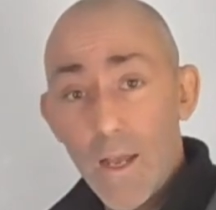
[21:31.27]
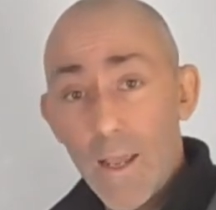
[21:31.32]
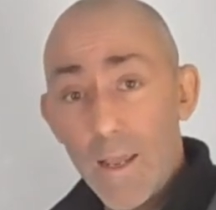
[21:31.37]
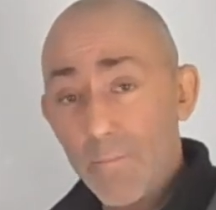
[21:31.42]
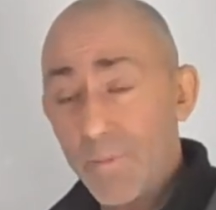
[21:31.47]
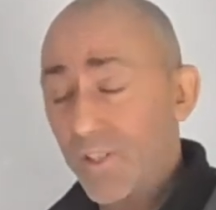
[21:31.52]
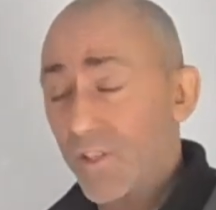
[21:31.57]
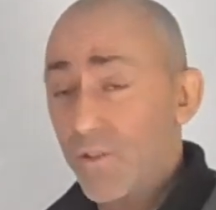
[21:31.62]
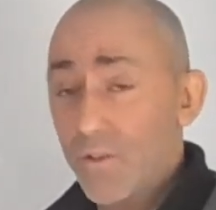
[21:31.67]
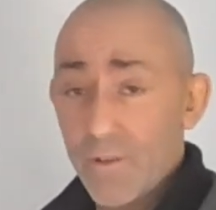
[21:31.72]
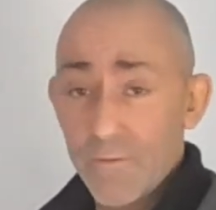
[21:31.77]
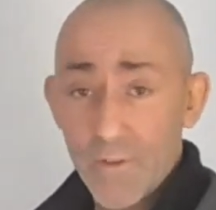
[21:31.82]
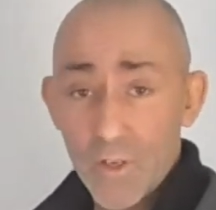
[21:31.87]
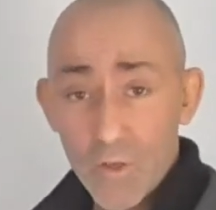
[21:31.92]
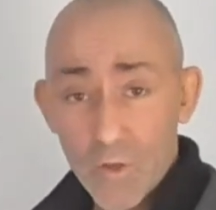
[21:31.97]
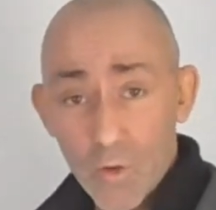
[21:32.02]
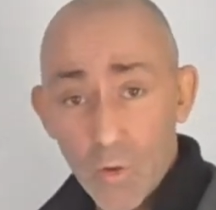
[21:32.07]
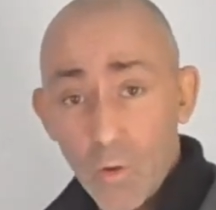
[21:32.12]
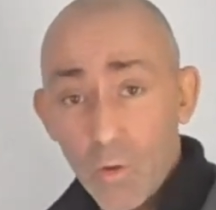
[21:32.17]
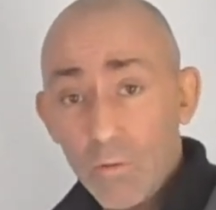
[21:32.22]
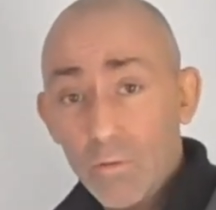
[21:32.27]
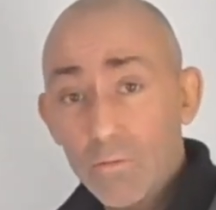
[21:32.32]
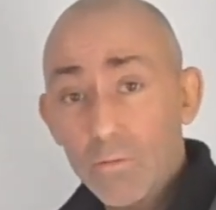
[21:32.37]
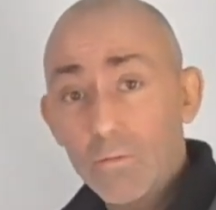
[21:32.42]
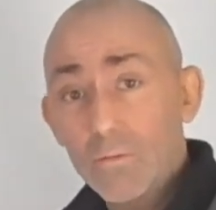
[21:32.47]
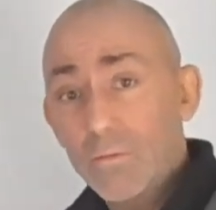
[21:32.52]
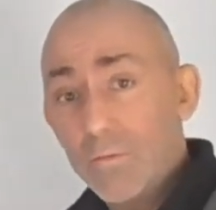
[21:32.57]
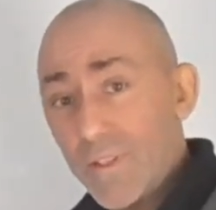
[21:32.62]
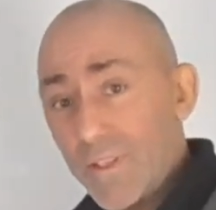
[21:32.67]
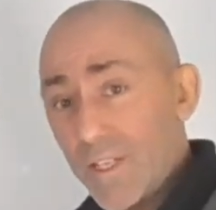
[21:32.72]
imposition of control,
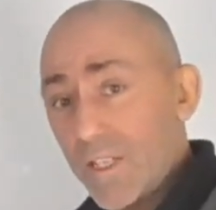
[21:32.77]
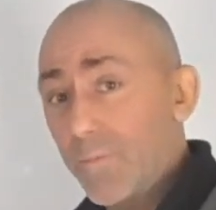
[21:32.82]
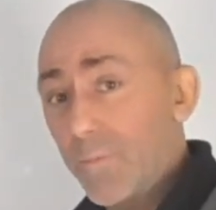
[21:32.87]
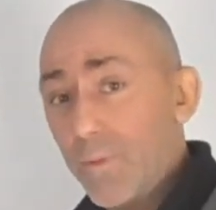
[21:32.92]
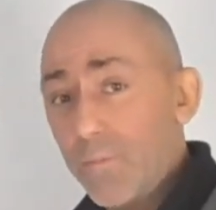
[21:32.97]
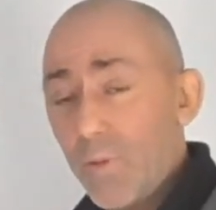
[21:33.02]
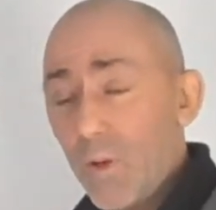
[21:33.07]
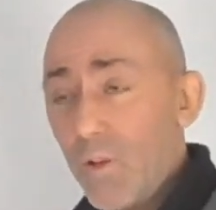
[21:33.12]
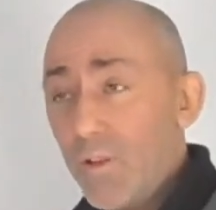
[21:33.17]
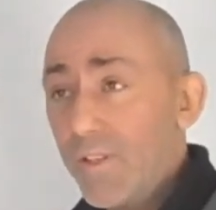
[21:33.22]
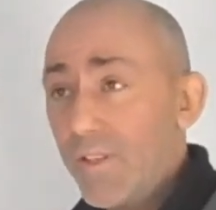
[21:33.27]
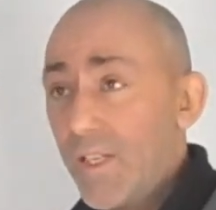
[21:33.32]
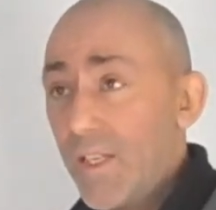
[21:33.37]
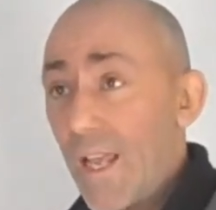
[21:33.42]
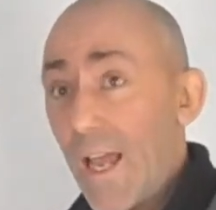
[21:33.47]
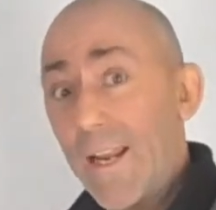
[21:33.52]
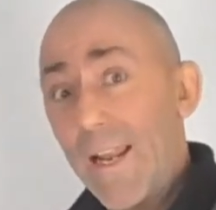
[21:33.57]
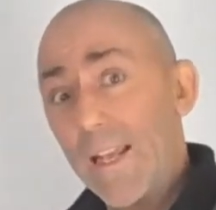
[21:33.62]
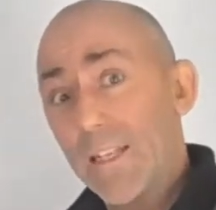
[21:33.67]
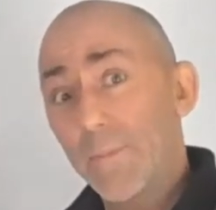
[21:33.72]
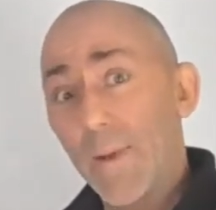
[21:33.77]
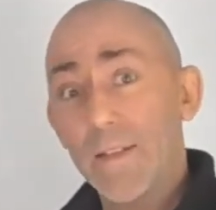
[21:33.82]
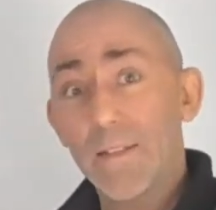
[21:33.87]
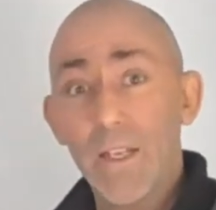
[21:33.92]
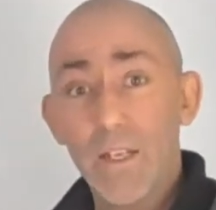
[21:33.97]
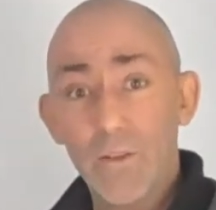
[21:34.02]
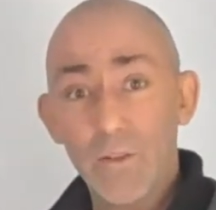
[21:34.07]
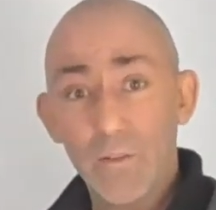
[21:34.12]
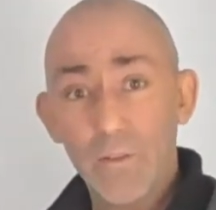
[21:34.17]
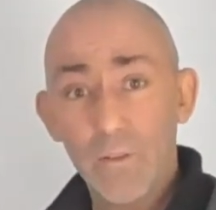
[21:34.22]
the discipline policy, and
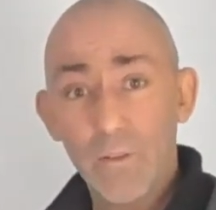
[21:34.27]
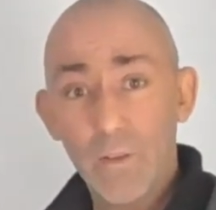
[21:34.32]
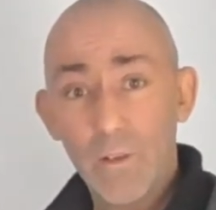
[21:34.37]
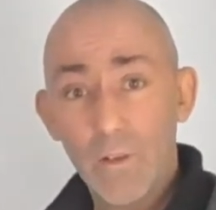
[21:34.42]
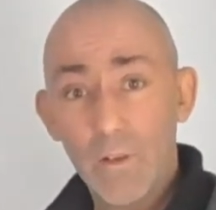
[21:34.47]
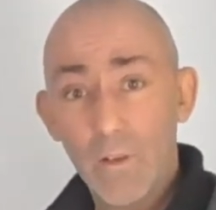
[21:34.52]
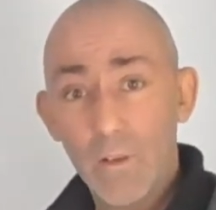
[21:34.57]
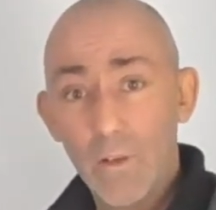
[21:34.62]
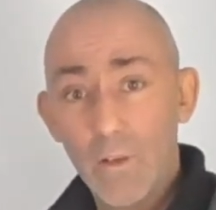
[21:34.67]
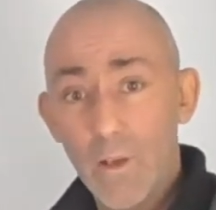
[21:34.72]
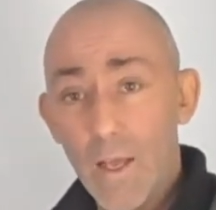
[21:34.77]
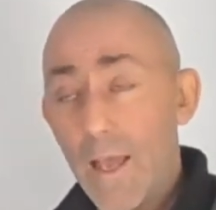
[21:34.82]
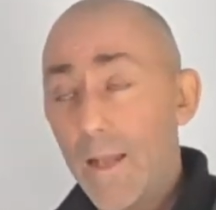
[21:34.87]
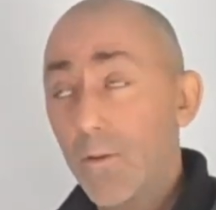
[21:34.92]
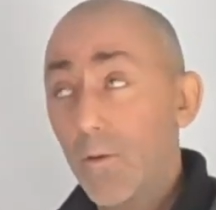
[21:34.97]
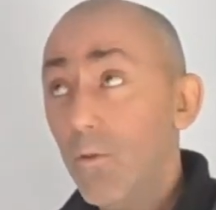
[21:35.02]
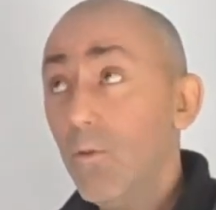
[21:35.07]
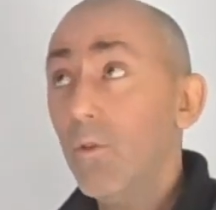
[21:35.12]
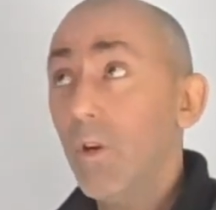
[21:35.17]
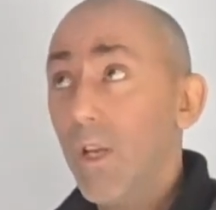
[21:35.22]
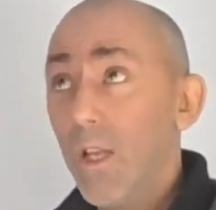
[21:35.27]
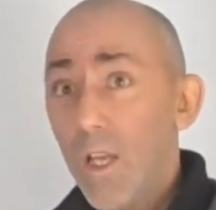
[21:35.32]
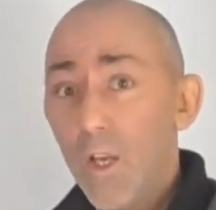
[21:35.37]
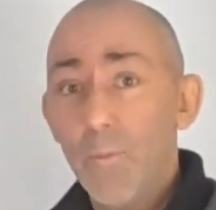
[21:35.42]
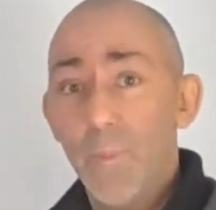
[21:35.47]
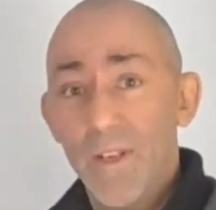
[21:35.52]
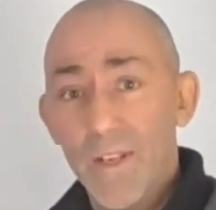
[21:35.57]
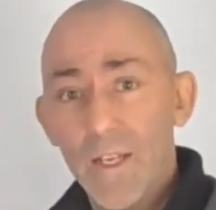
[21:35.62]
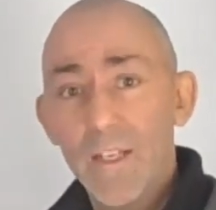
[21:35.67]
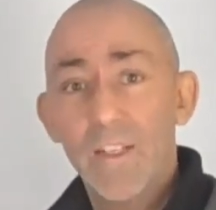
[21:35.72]
expectations. And, it
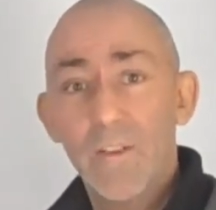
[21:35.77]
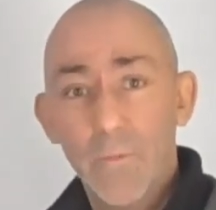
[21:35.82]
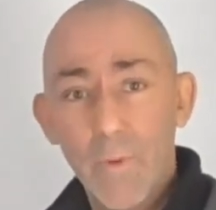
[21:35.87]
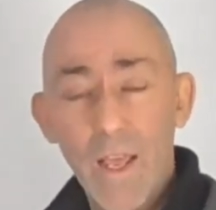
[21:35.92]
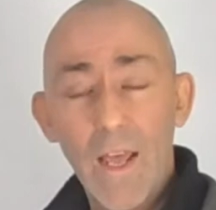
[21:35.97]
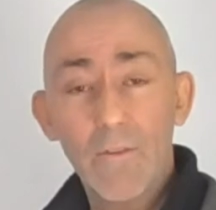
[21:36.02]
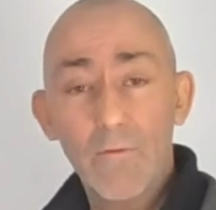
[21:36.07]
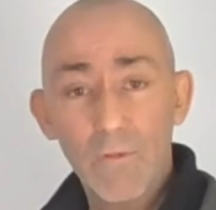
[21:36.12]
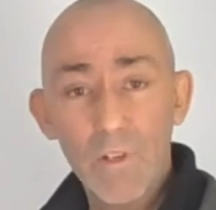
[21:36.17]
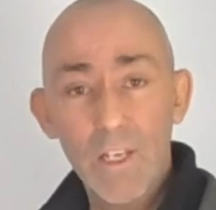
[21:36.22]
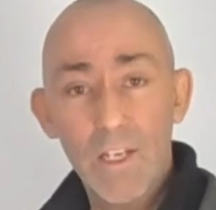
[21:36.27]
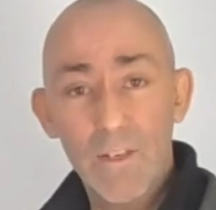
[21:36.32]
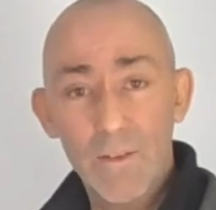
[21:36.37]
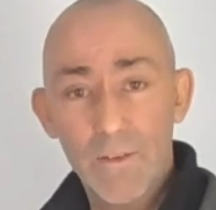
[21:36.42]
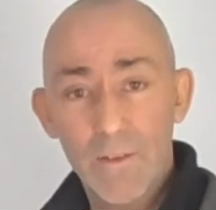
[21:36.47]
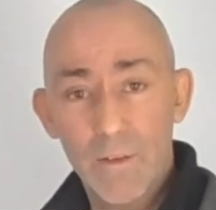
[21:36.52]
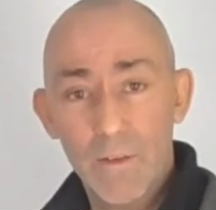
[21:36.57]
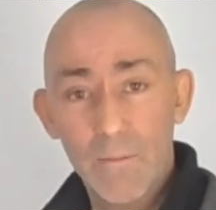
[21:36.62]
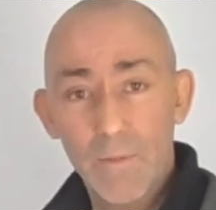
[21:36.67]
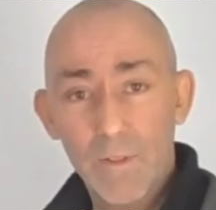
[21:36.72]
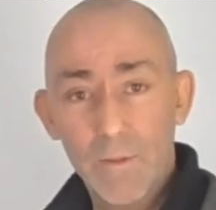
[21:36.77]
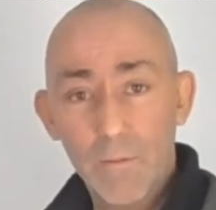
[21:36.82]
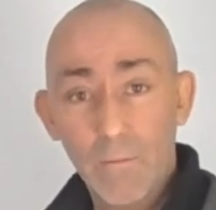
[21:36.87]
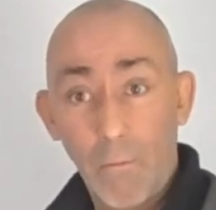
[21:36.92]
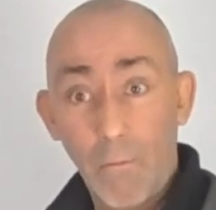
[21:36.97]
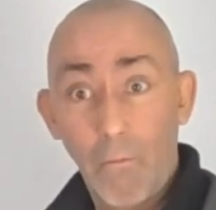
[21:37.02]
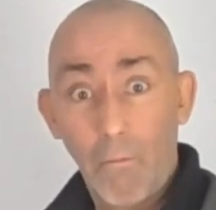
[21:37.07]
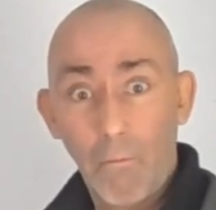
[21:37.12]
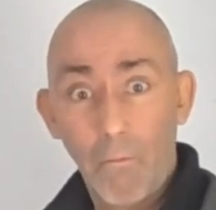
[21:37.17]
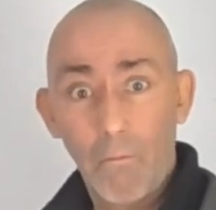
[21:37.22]
would be nice if we had relationships.
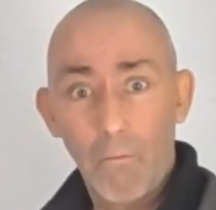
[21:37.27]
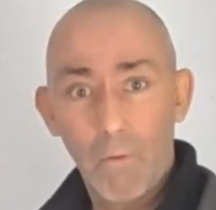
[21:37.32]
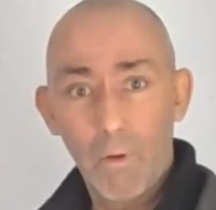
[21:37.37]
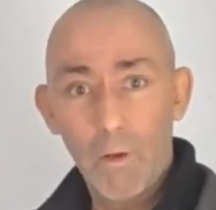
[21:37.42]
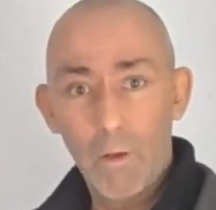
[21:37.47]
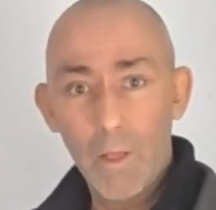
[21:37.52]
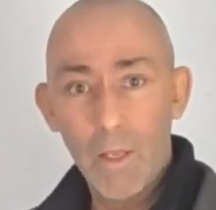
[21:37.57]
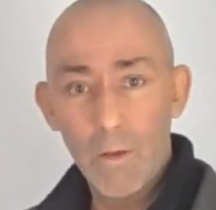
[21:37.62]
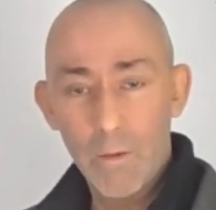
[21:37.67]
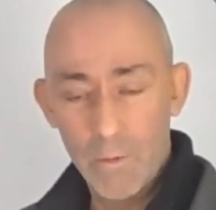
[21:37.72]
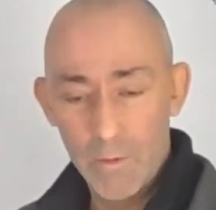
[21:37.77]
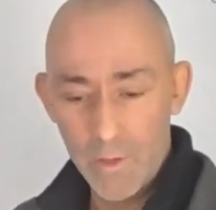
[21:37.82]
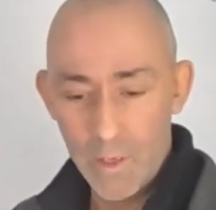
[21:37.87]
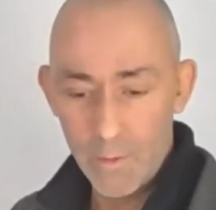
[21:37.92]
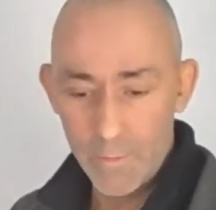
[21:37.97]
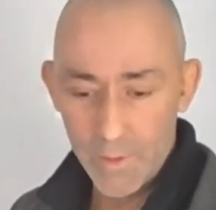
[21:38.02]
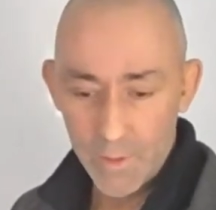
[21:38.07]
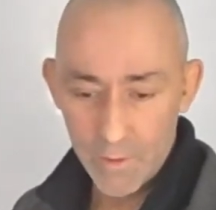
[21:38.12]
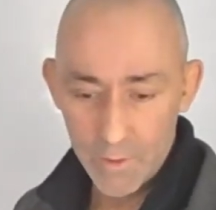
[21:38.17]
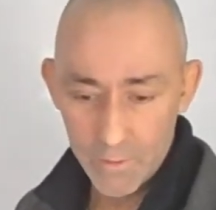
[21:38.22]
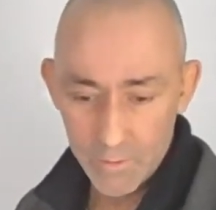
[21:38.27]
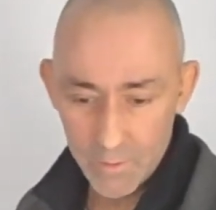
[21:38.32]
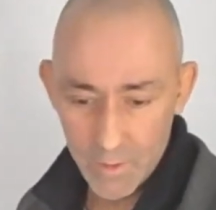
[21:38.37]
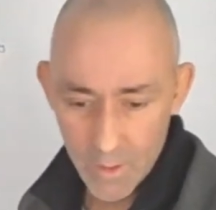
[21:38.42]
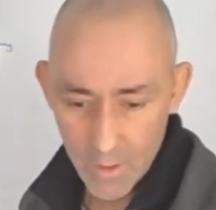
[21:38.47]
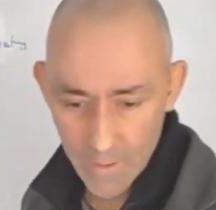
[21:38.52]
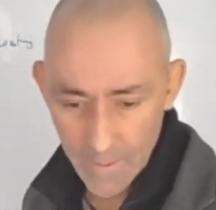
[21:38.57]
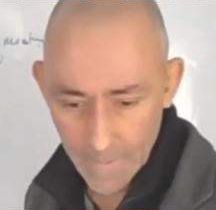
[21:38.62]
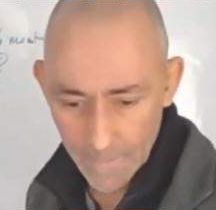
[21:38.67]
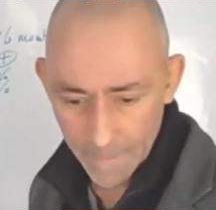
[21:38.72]
Oh, that would be good.
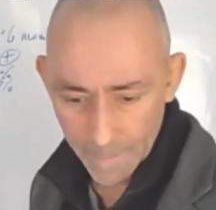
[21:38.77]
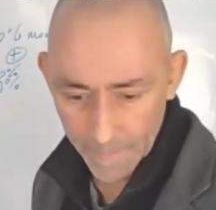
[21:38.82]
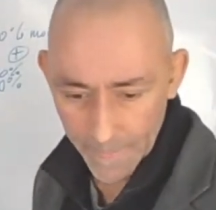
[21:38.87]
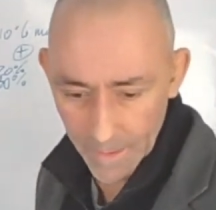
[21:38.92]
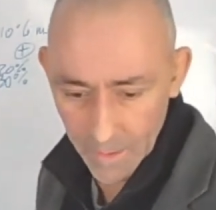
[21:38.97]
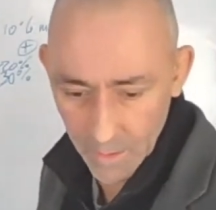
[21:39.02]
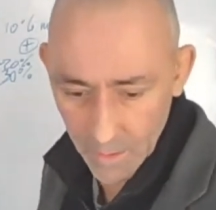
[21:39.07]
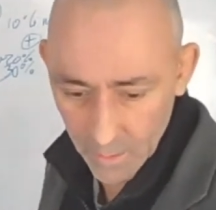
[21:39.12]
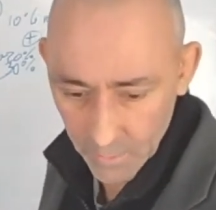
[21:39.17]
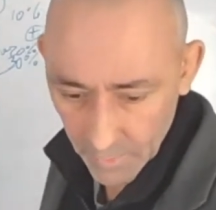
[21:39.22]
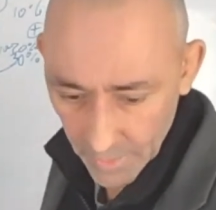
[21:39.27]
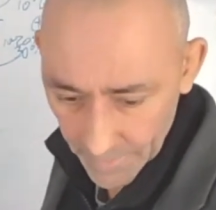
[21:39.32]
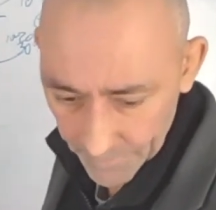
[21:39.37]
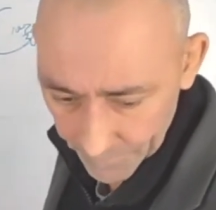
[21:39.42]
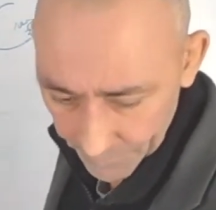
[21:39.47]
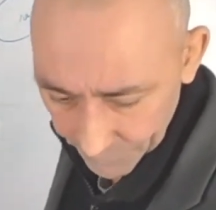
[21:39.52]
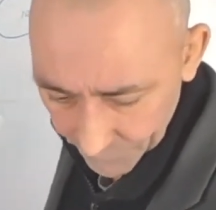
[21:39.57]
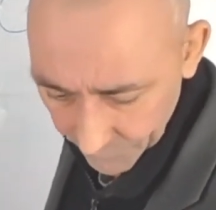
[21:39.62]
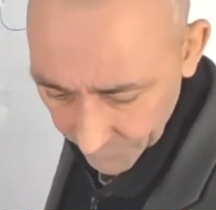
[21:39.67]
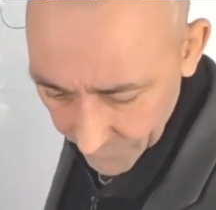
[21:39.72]
But